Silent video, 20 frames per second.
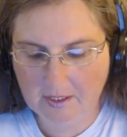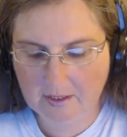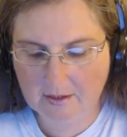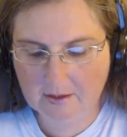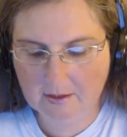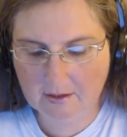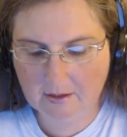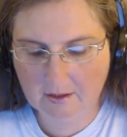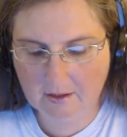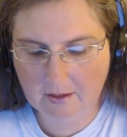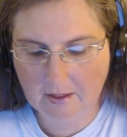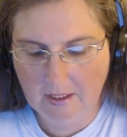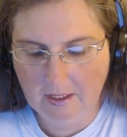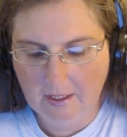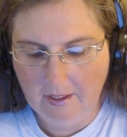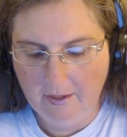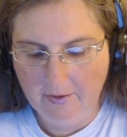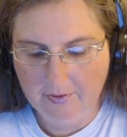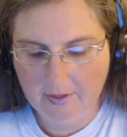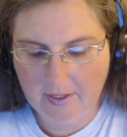That's the
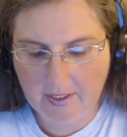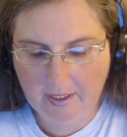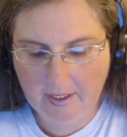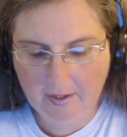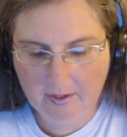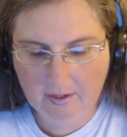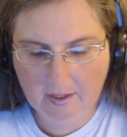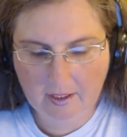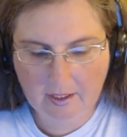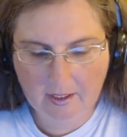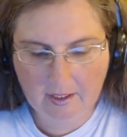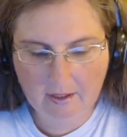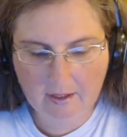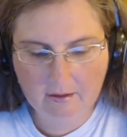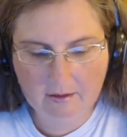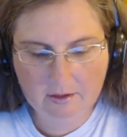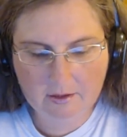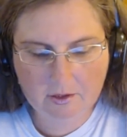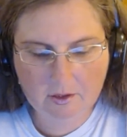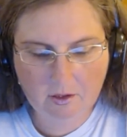key thing
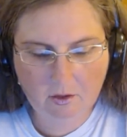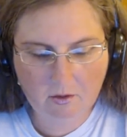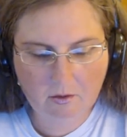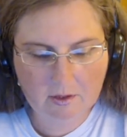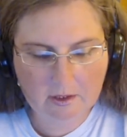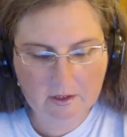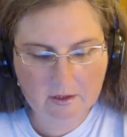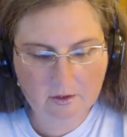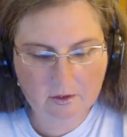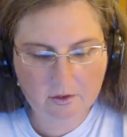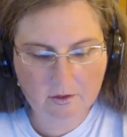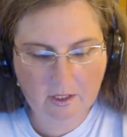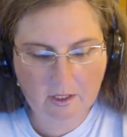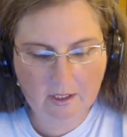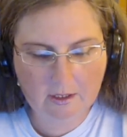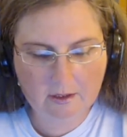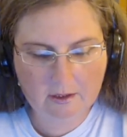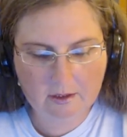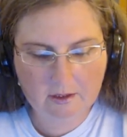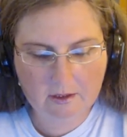here is don't get
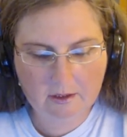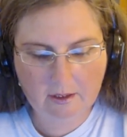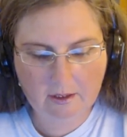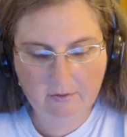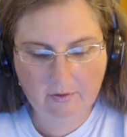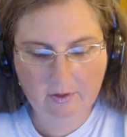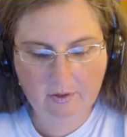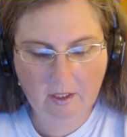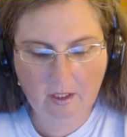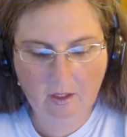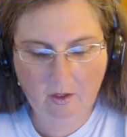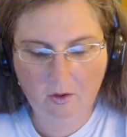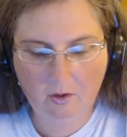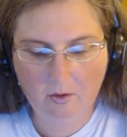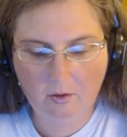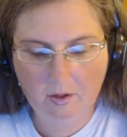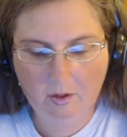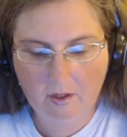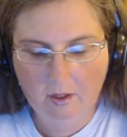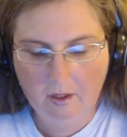stressed, even
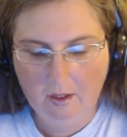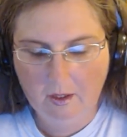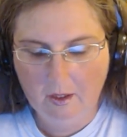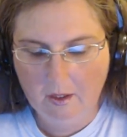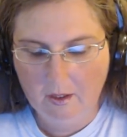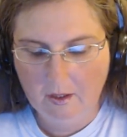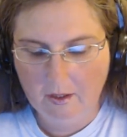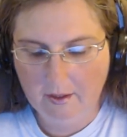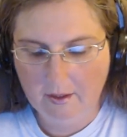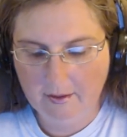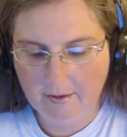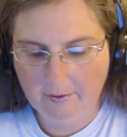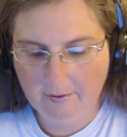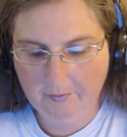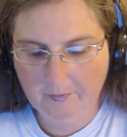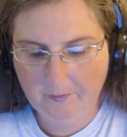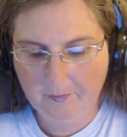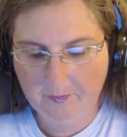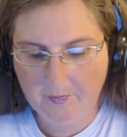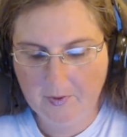though,
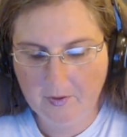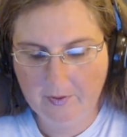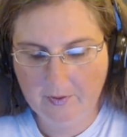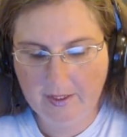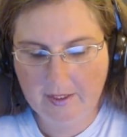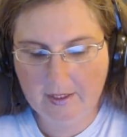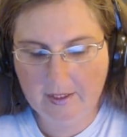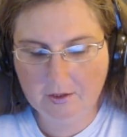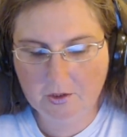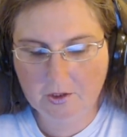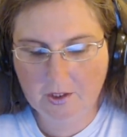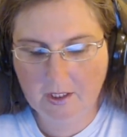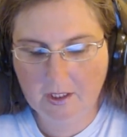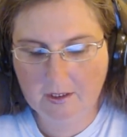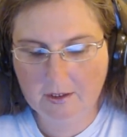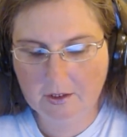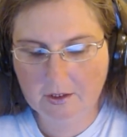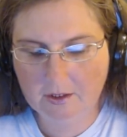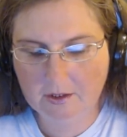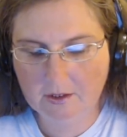you're in this
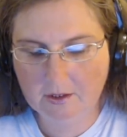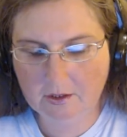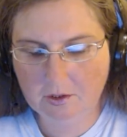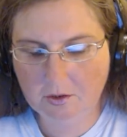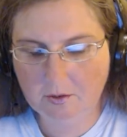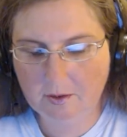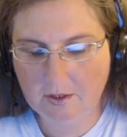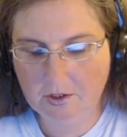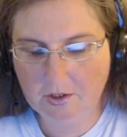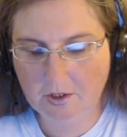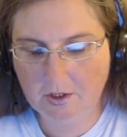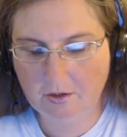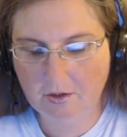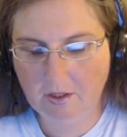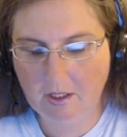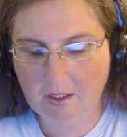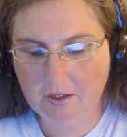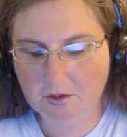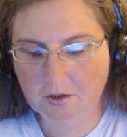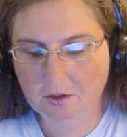challenging situation.
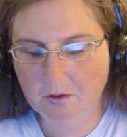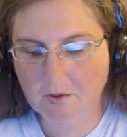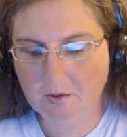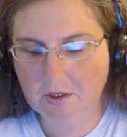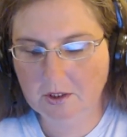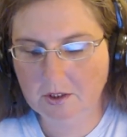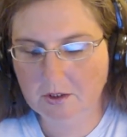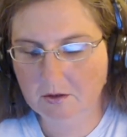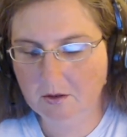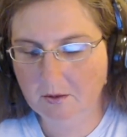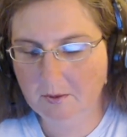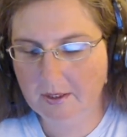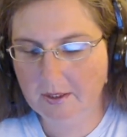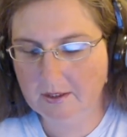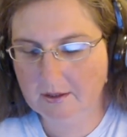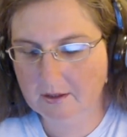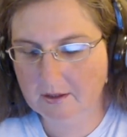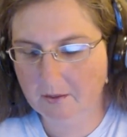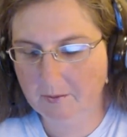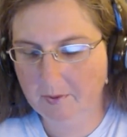You're not sure what to do
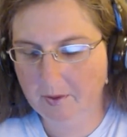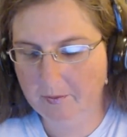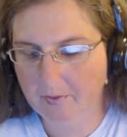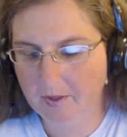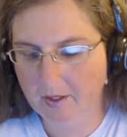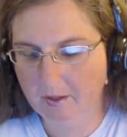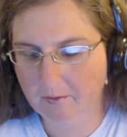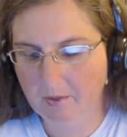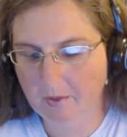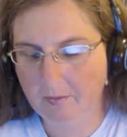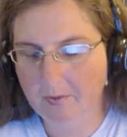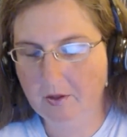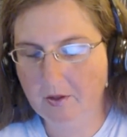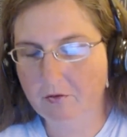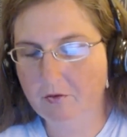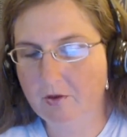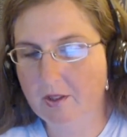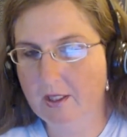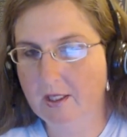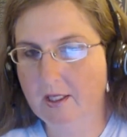about this commitment. Maybe
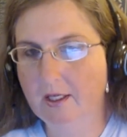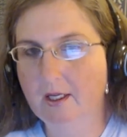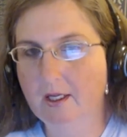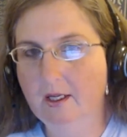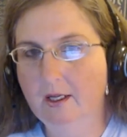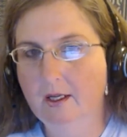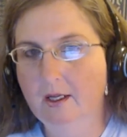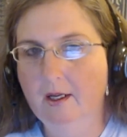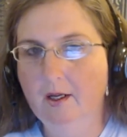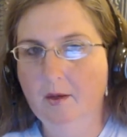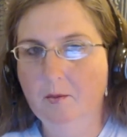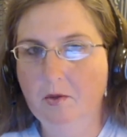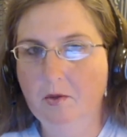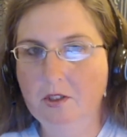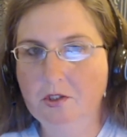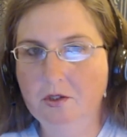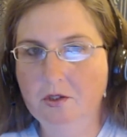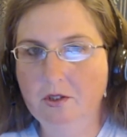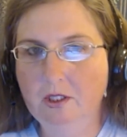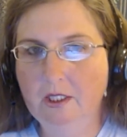you're feeling
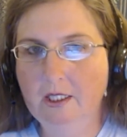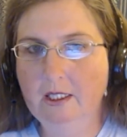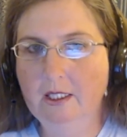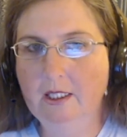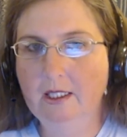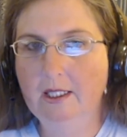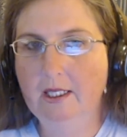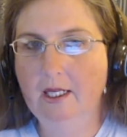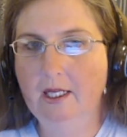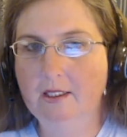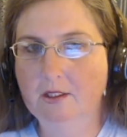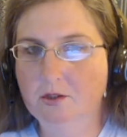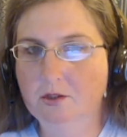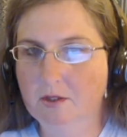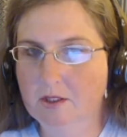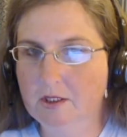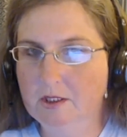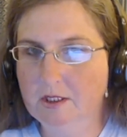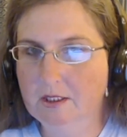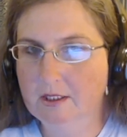pressured legally to
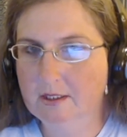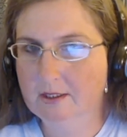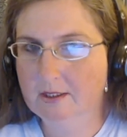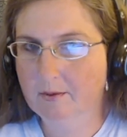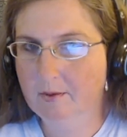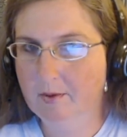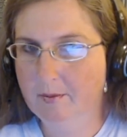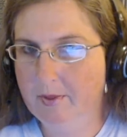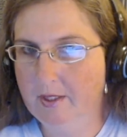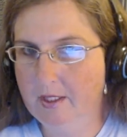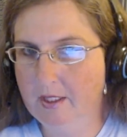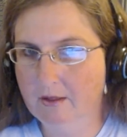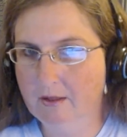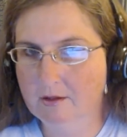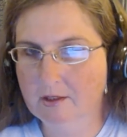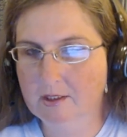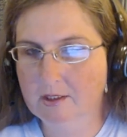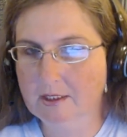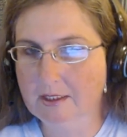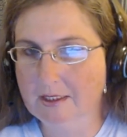enter into this commitment, and
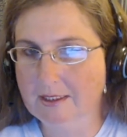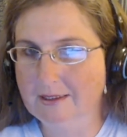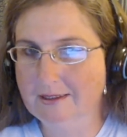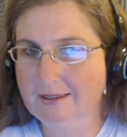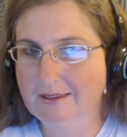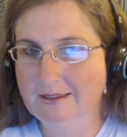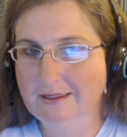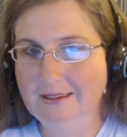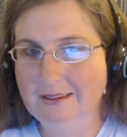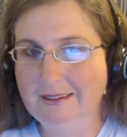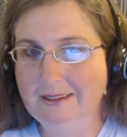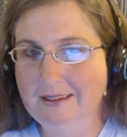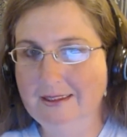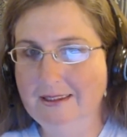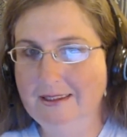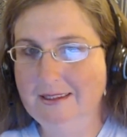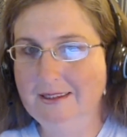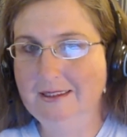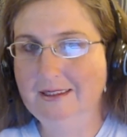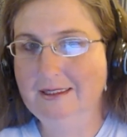you're just like,
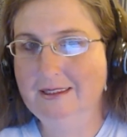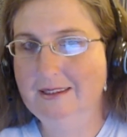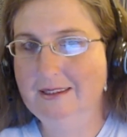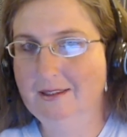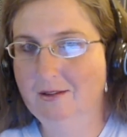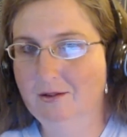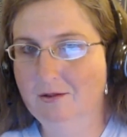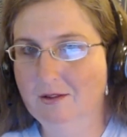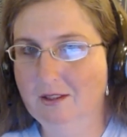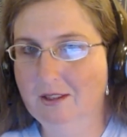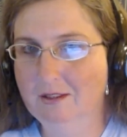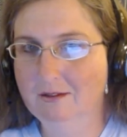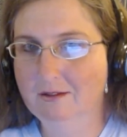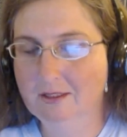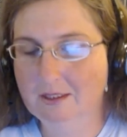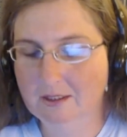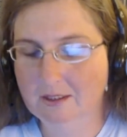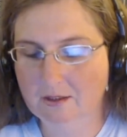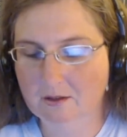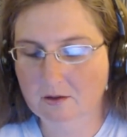I don't really
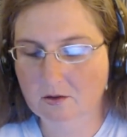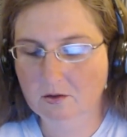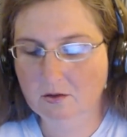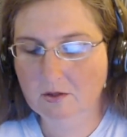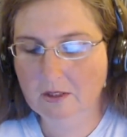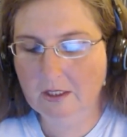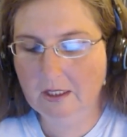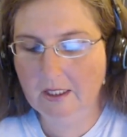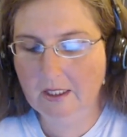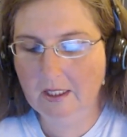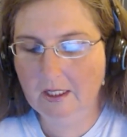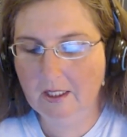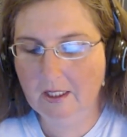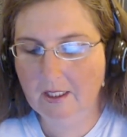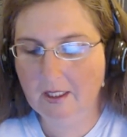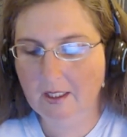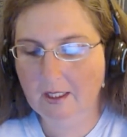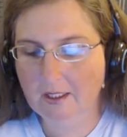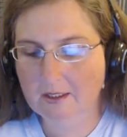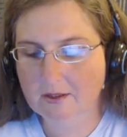want to do
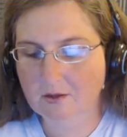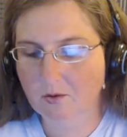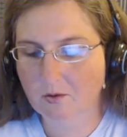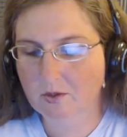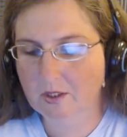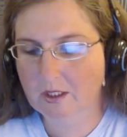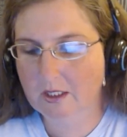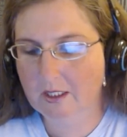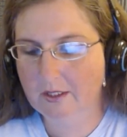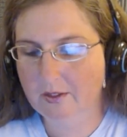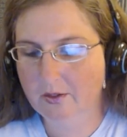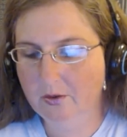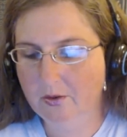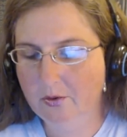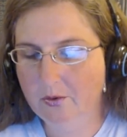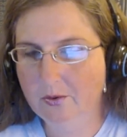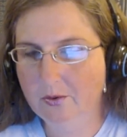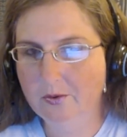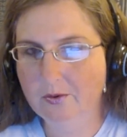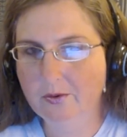that. Don't think I
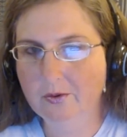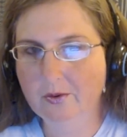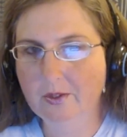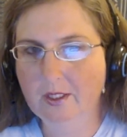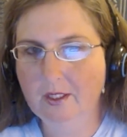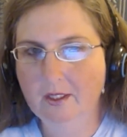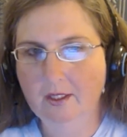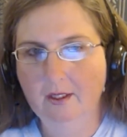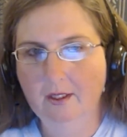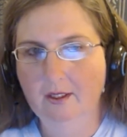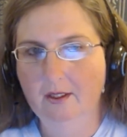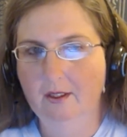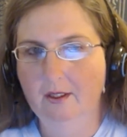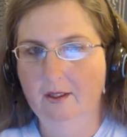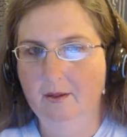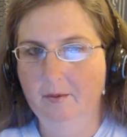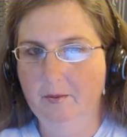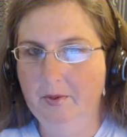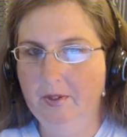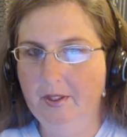do.
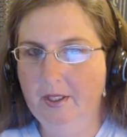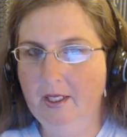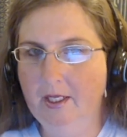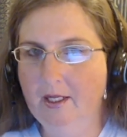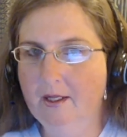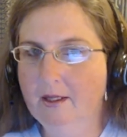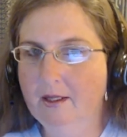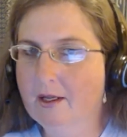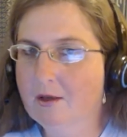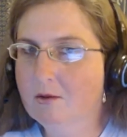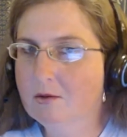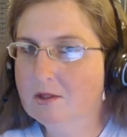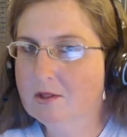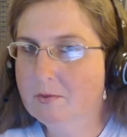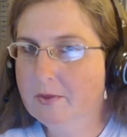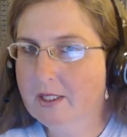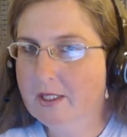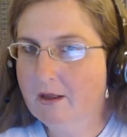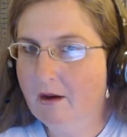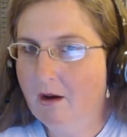But I like
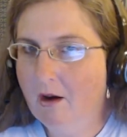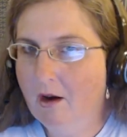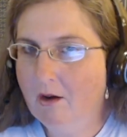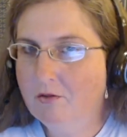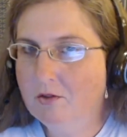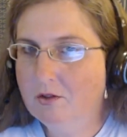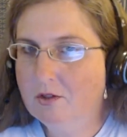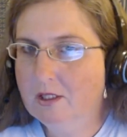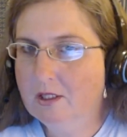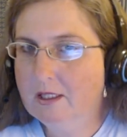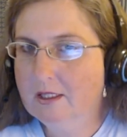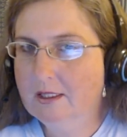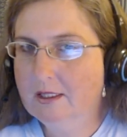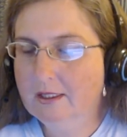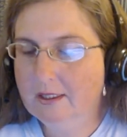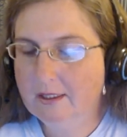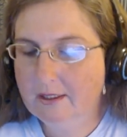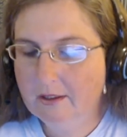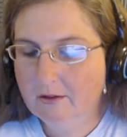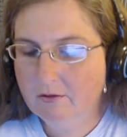what's being offered
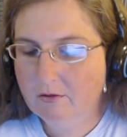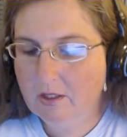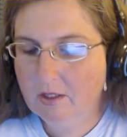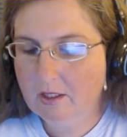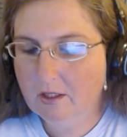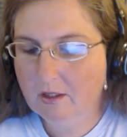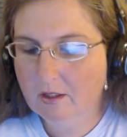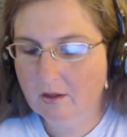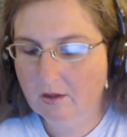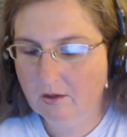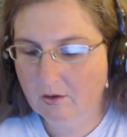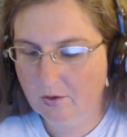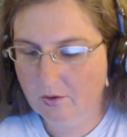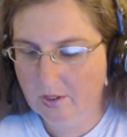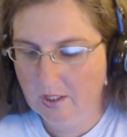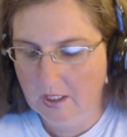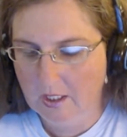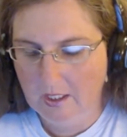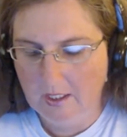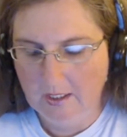legally if I
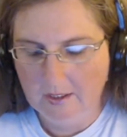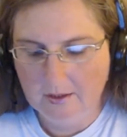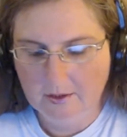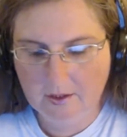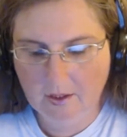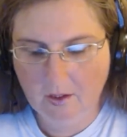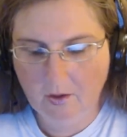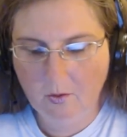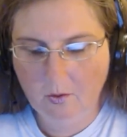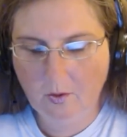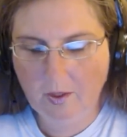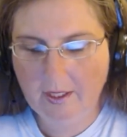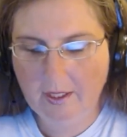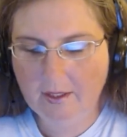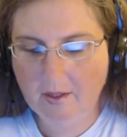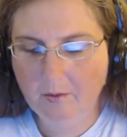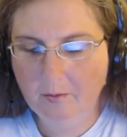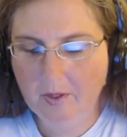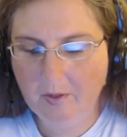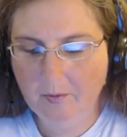do. So
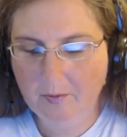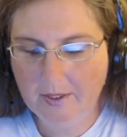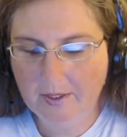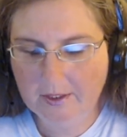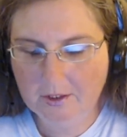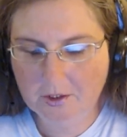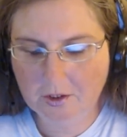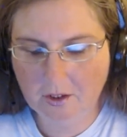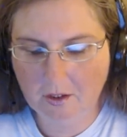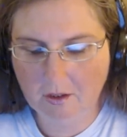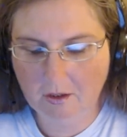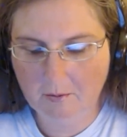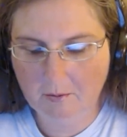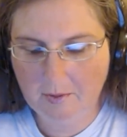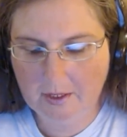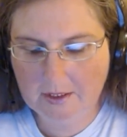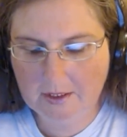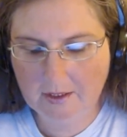get the big picture.